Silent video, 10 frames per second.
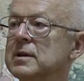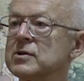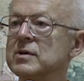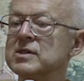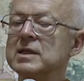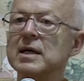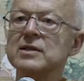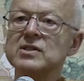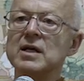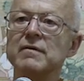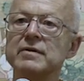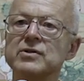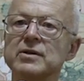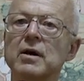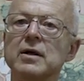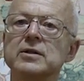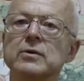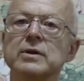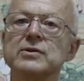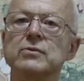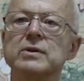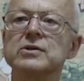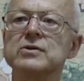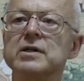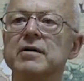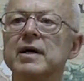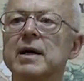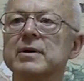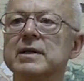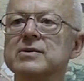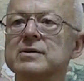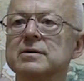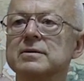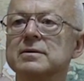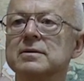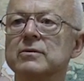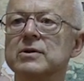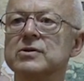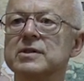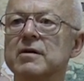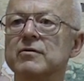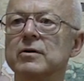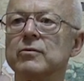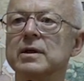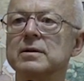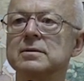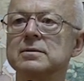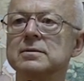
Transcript: So it's not a selfish thought to wish yourself happiness, wish yourself goodwill.